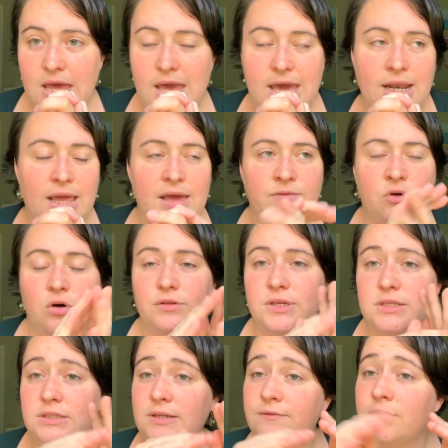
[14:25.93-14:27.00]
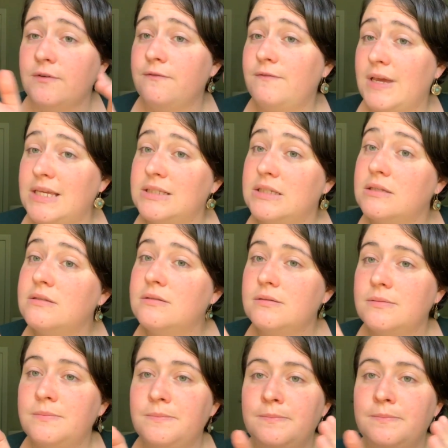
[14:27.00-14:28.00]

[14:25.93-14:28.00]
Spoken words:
and I have all these different faces,